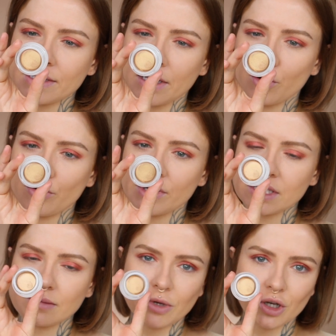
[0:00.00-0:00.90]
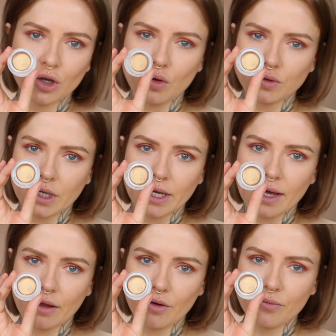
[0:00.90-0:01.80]
as a crisp golden
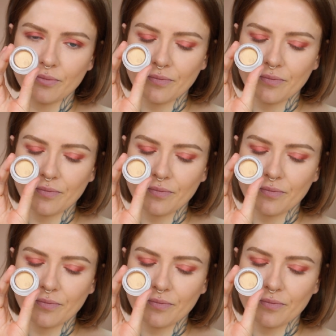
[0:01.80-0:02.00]
yellow.